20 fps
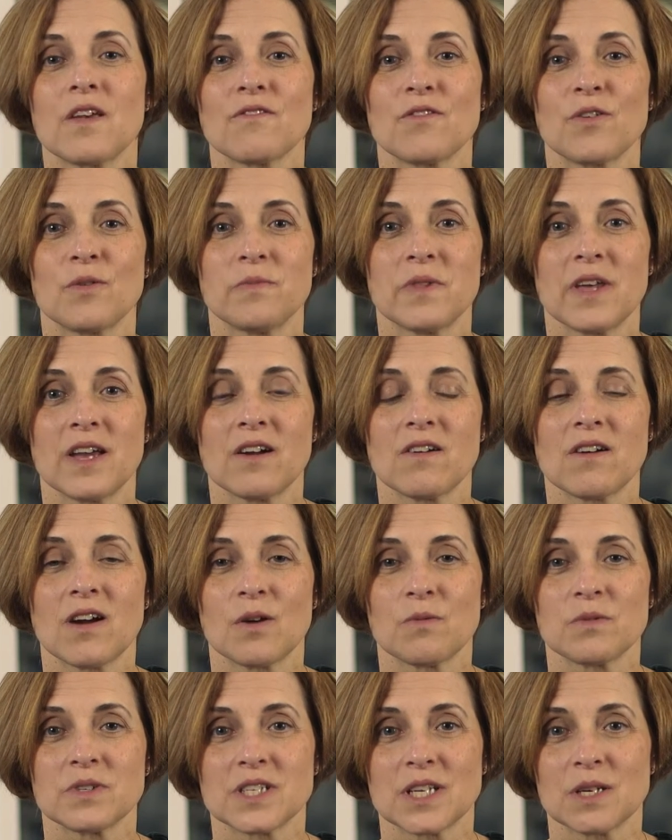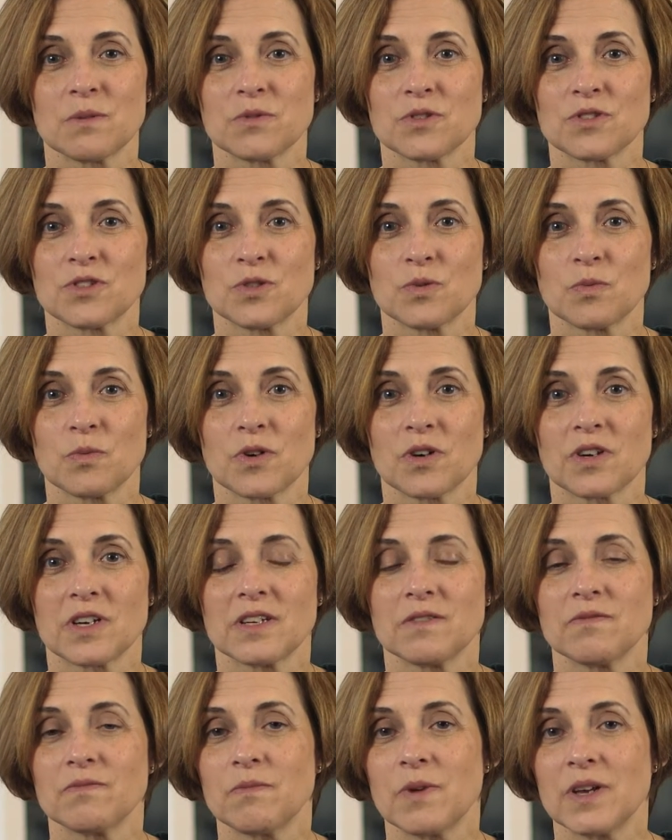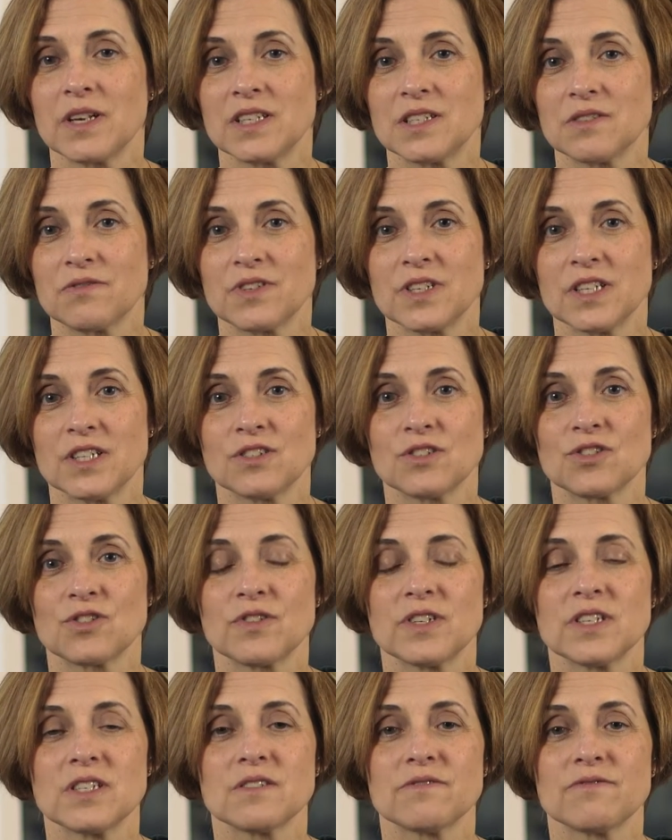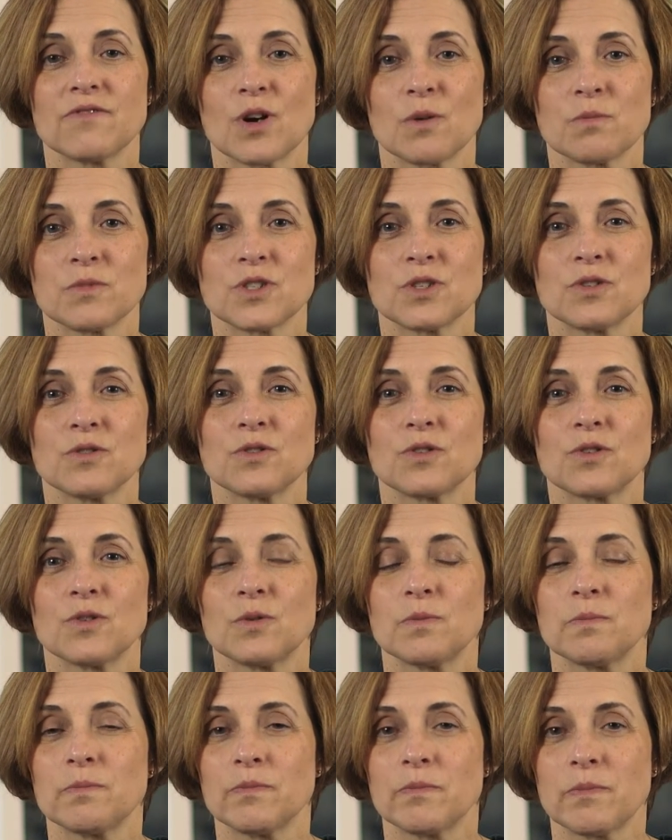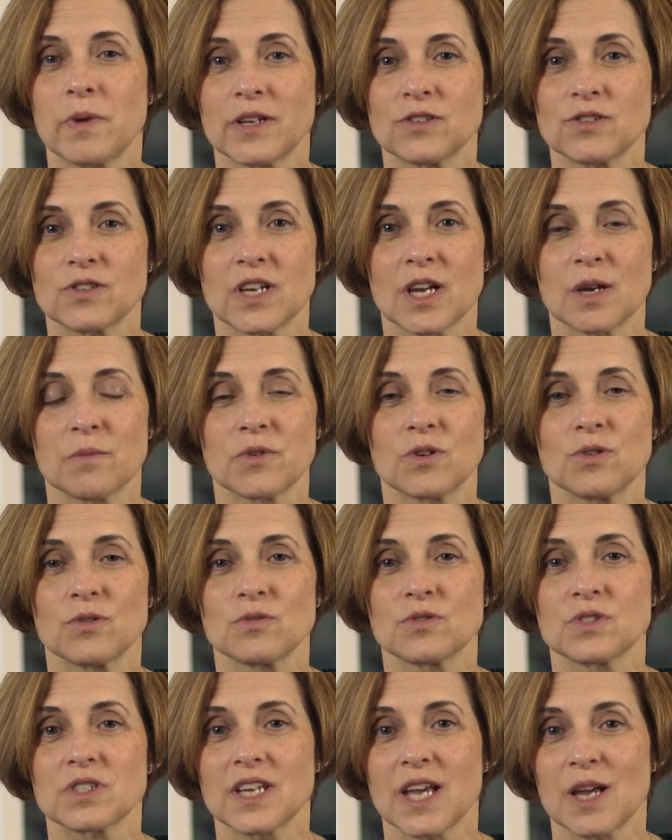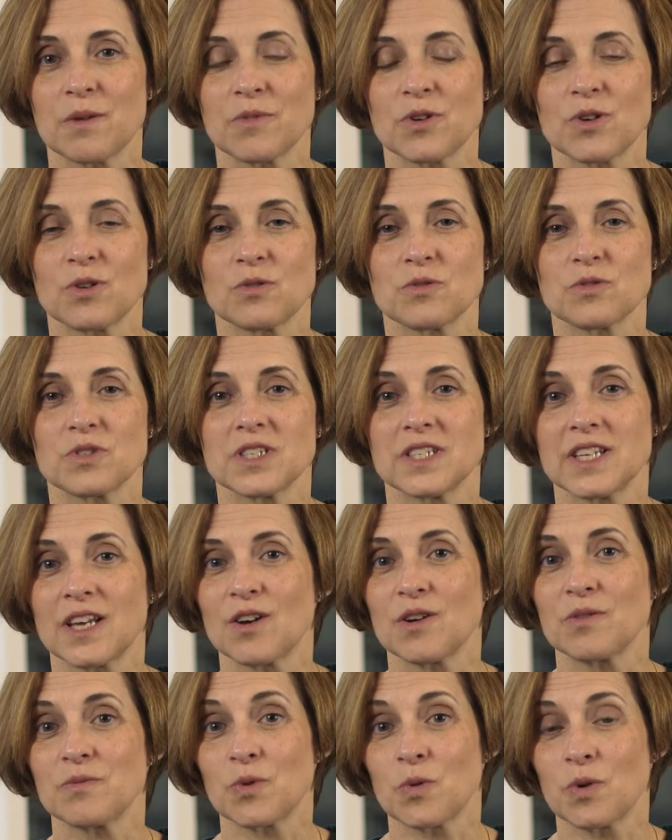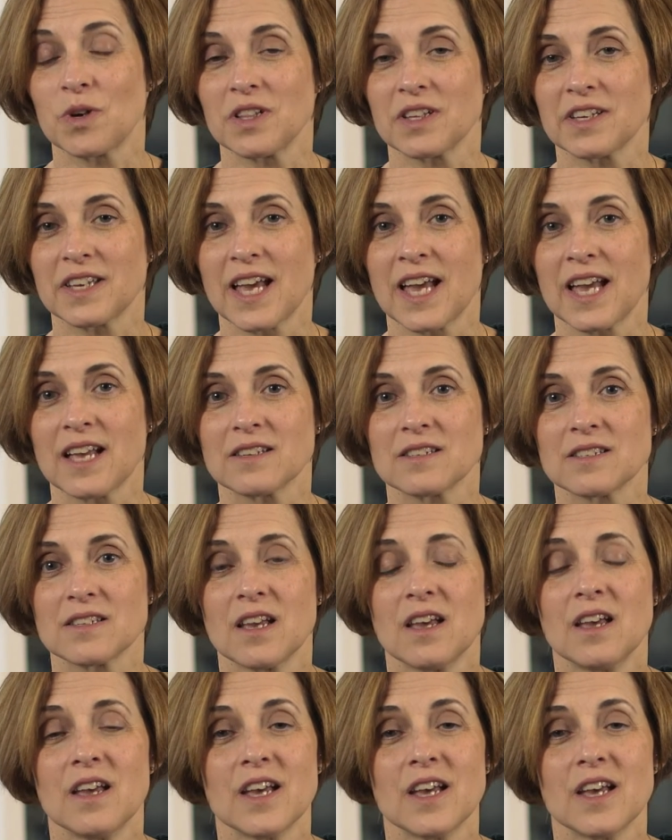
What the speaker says: From there, I was able to work in many different industries, in pharmaceutical, petrochemicals, chemicals, and now in oil and gas.